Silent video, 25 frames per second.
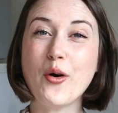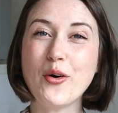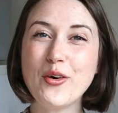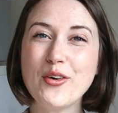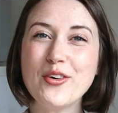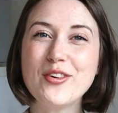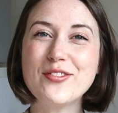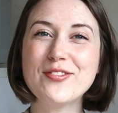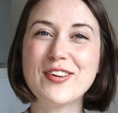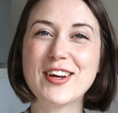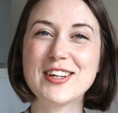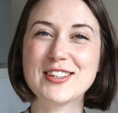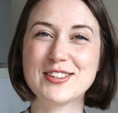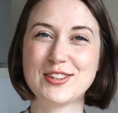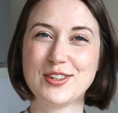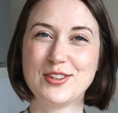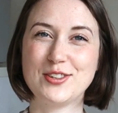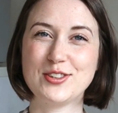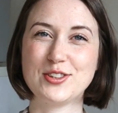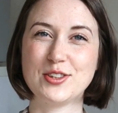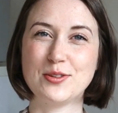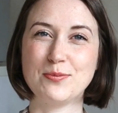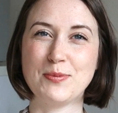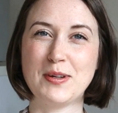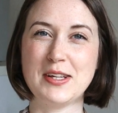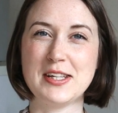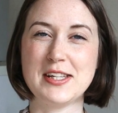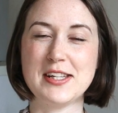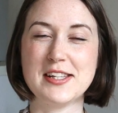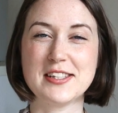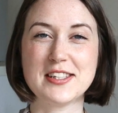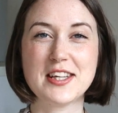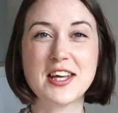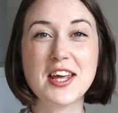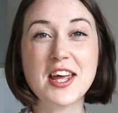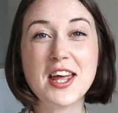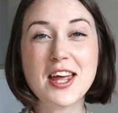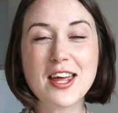all my social
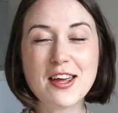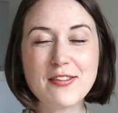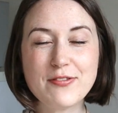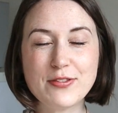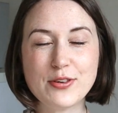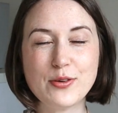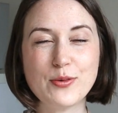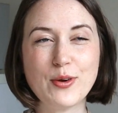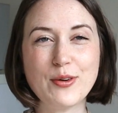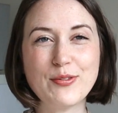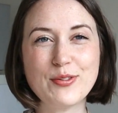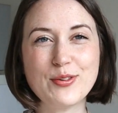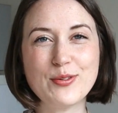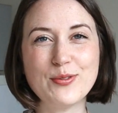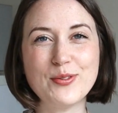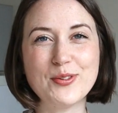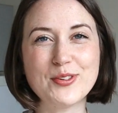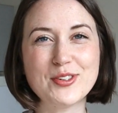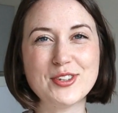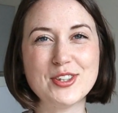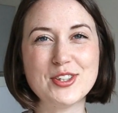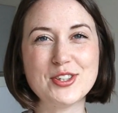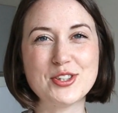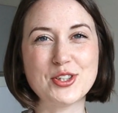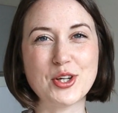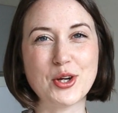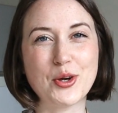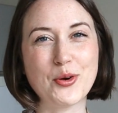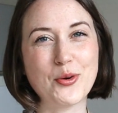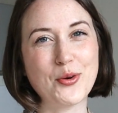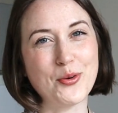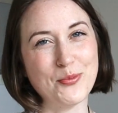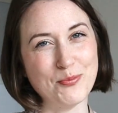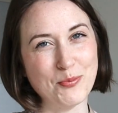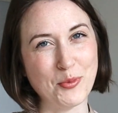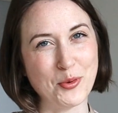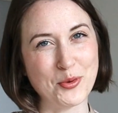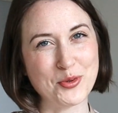medias if you ever want to show
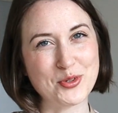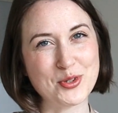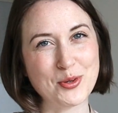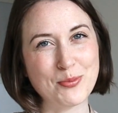more